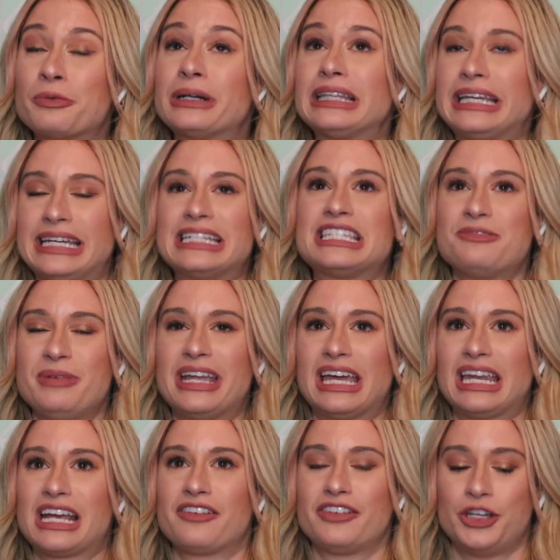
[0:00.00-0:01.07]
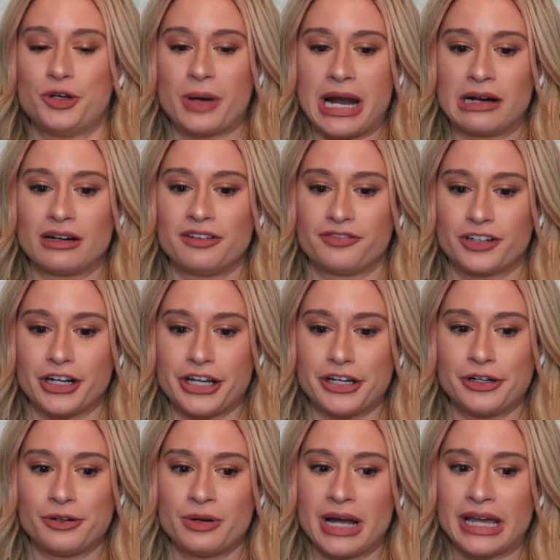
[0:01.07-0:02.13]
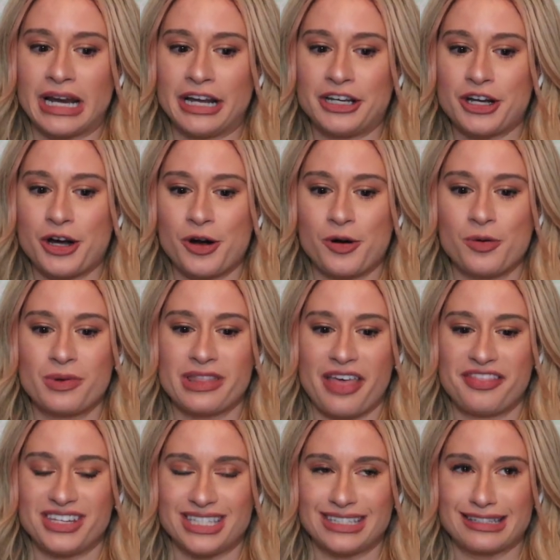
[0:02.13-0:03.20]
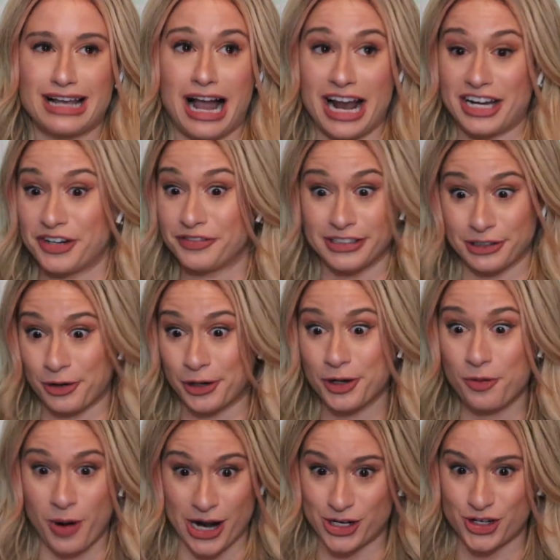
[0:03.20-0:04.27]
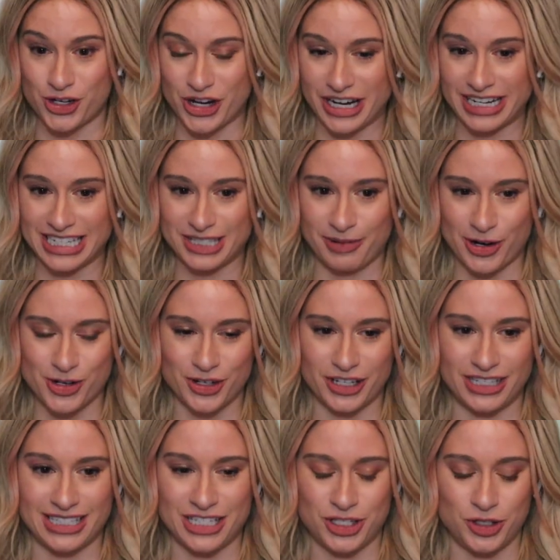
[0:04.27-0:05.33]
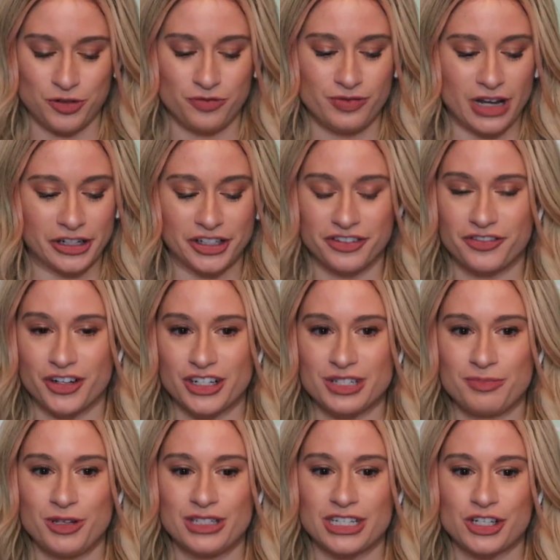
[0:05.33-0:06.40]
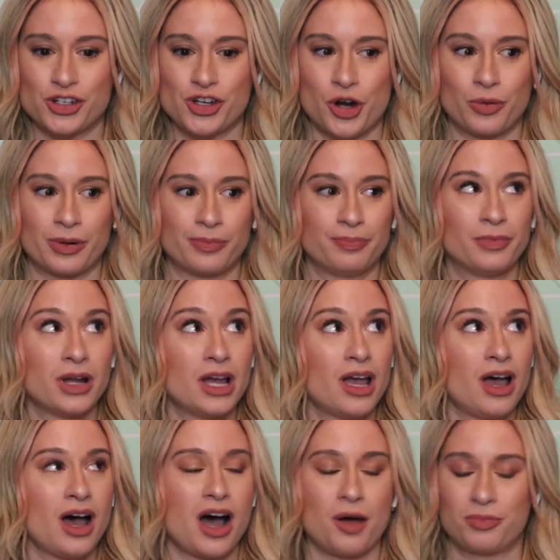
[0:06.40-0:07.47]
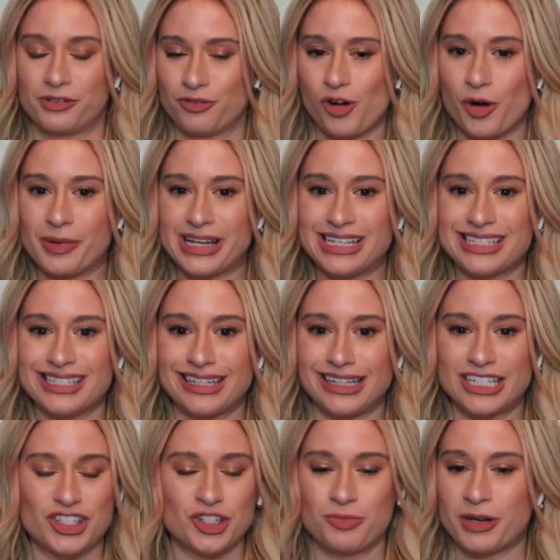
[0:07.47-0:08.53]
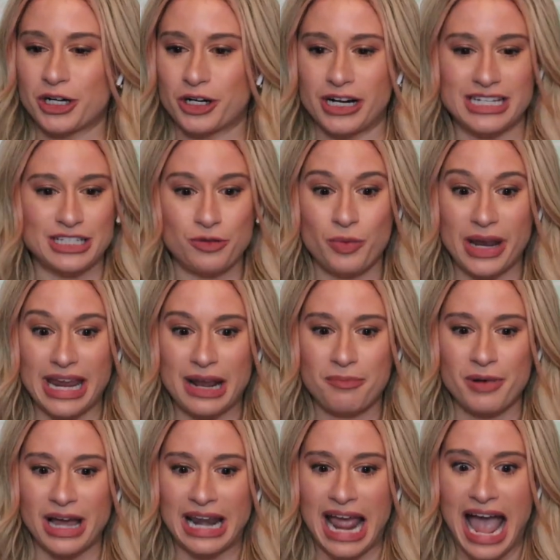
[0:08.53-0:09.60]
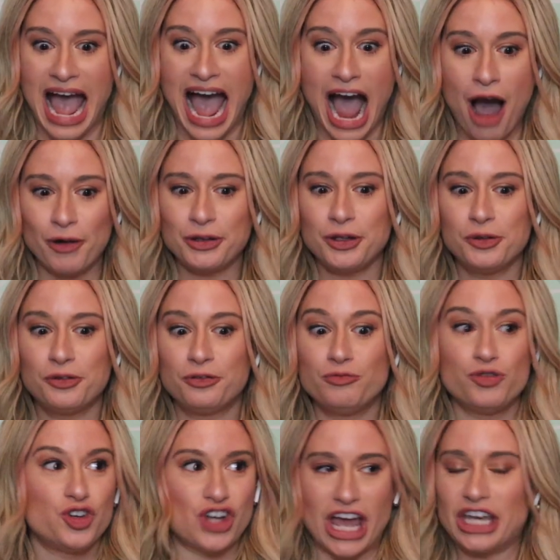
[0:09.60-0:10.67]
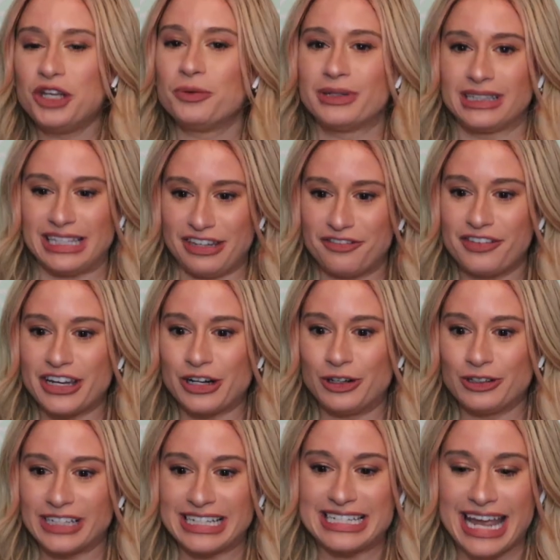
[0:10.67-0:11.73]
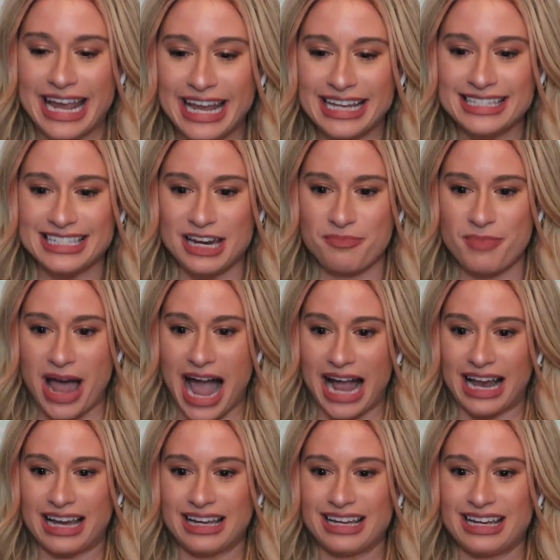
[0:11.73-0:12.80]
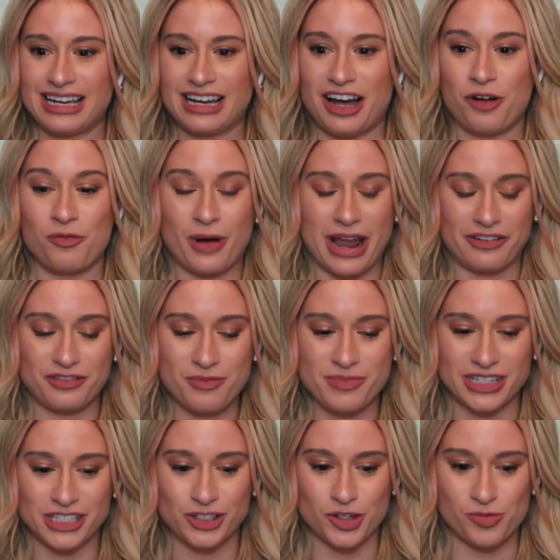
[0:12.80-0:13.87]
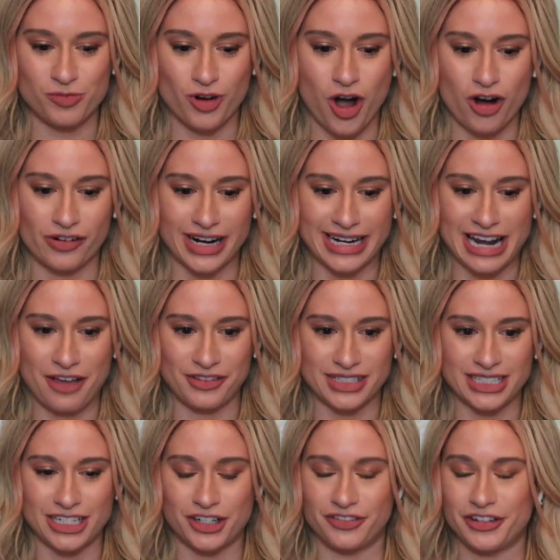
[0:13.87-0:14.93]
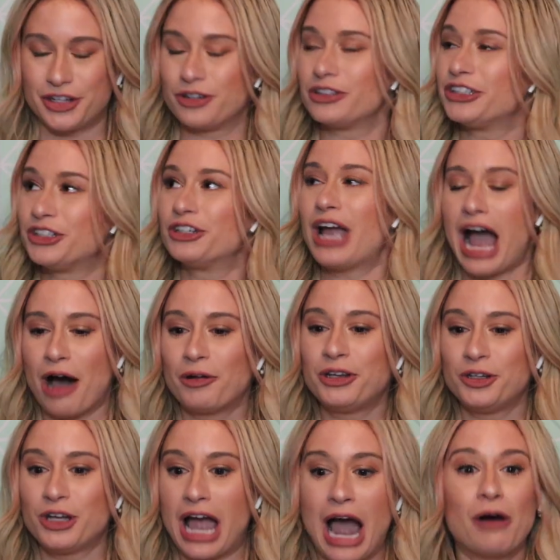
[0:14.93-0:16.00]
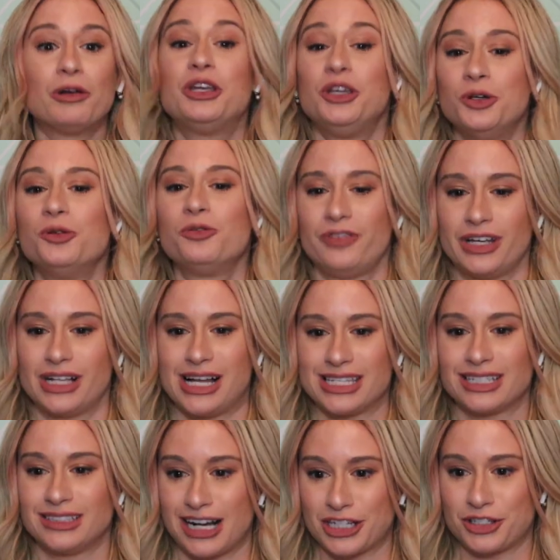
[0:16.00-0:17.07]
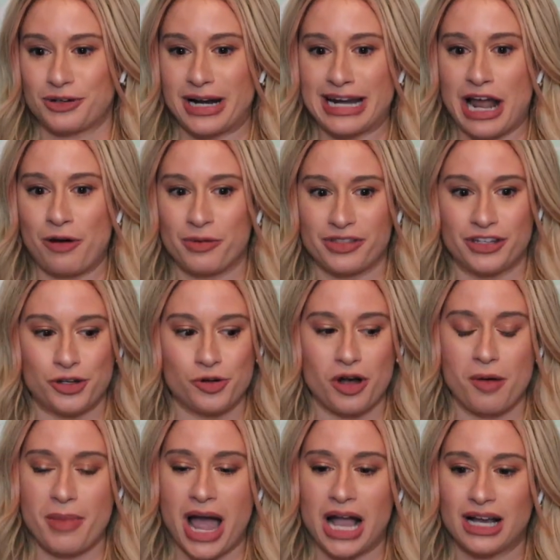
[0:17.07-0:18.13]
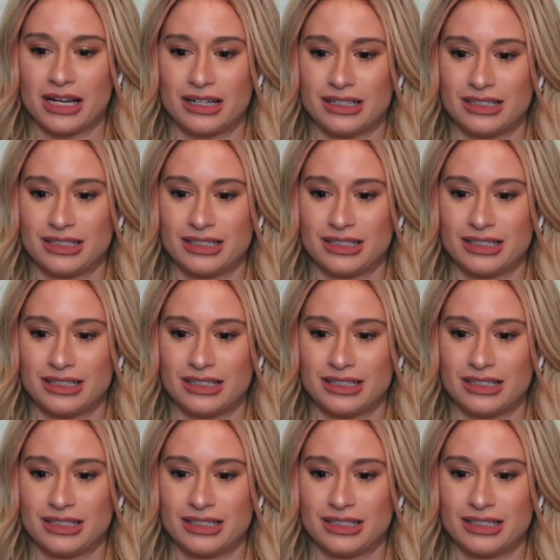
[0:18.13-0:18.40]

It really is the beginning of a new era for you, and I know that this is kind of a loaded question, especially since you've done your first music show or uh, performance, and it's just been a crazy week. But how do you genuinely feel? Like taking a step back away from this Zoom call right now, this interview. How do you, how do you feel as Alexa right now with the new comeback?